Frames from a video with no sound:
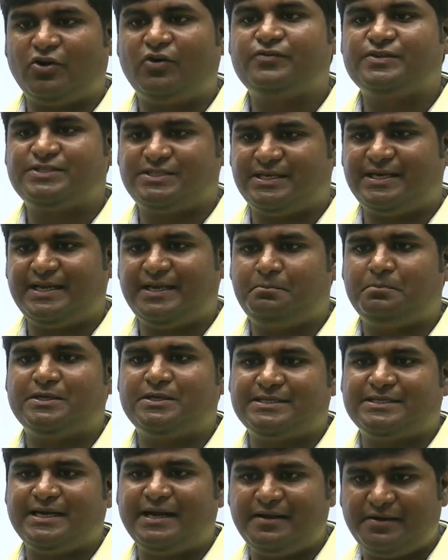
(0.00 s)
officer-like
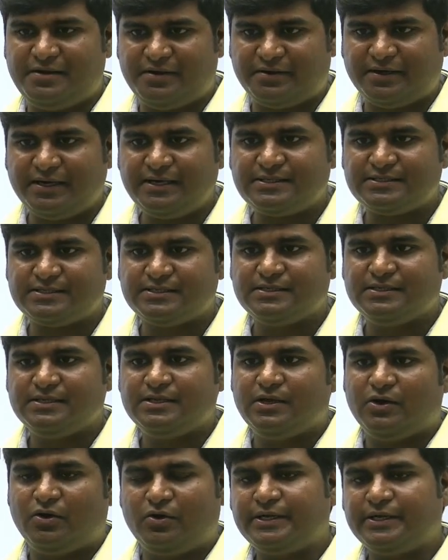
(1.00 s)
personality traits,
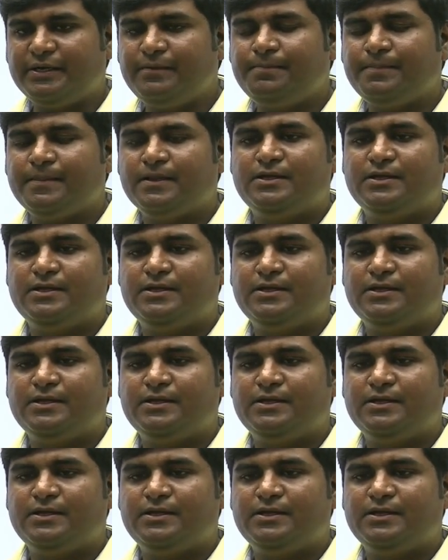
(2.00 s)
okay?